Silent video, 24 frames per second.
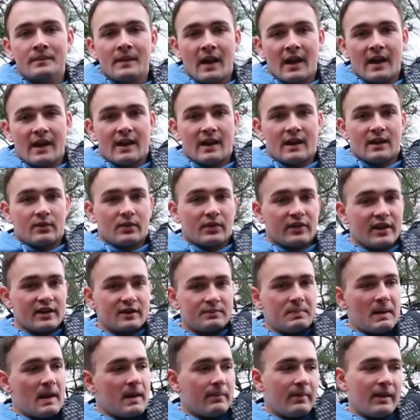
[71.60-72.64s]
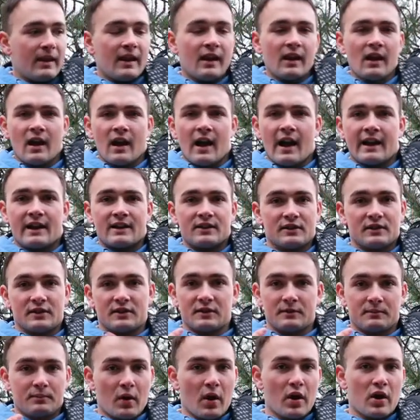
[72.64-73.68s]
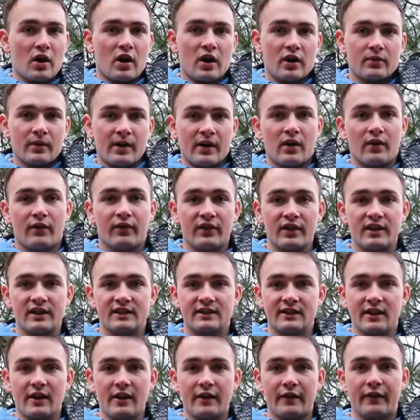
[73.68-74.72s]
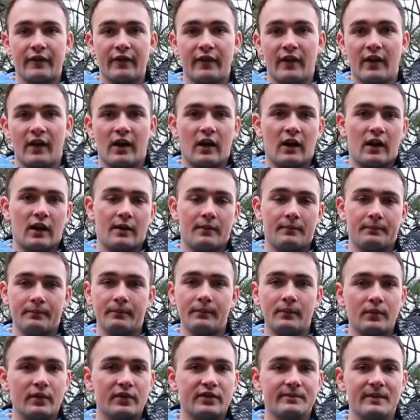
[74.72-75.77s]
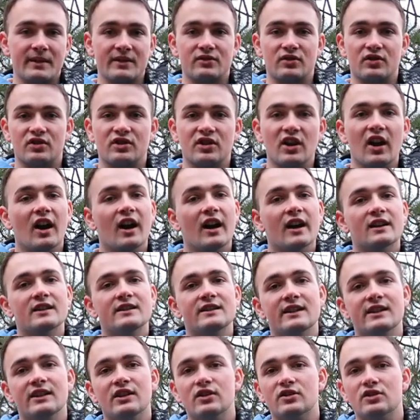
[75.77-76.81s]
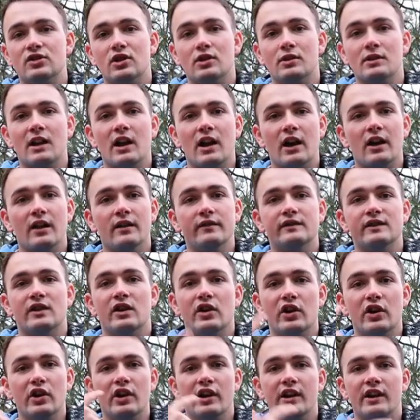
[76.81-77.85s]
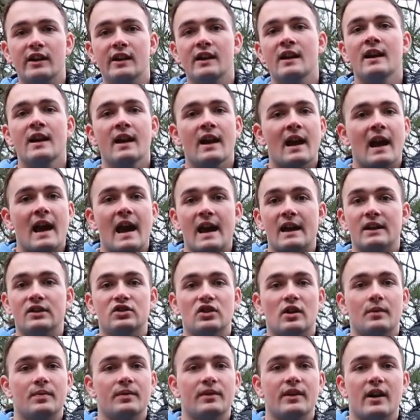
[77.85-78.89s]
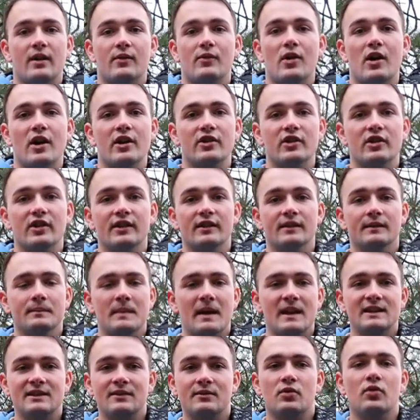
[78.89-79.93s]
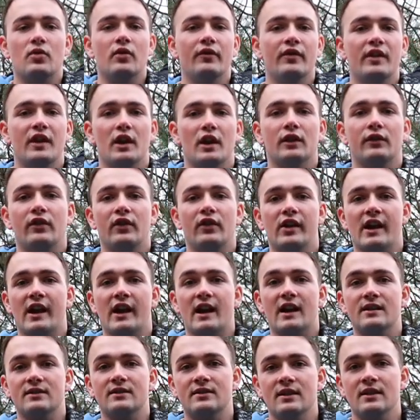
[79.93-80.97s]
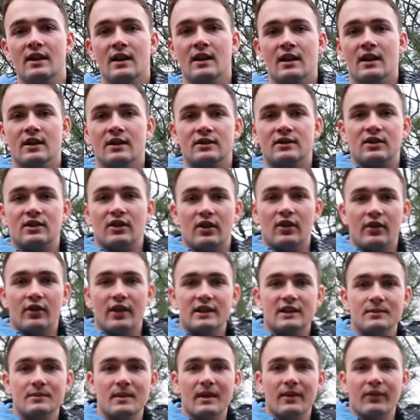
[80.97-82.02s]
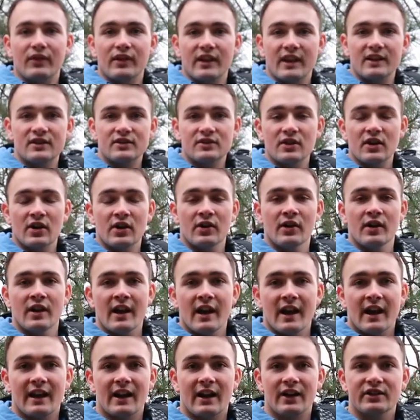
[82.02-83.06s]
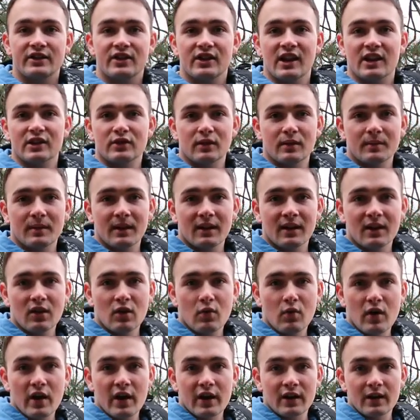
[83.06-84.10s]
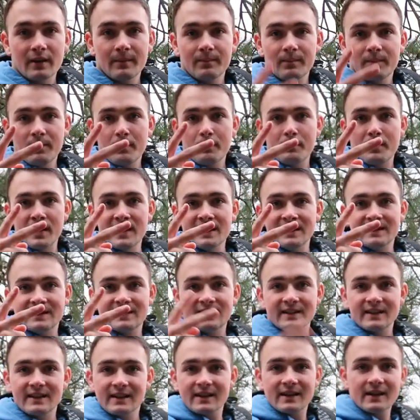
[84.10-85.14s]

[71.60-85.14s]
and with this baby I can just put it on right over this stuff um, with some extra socks and you know some gloves and a hood and jump in that water and make some cool videos for you guys so that's gonna be it for the intro and I'll see you guys when I'm getting in the water peace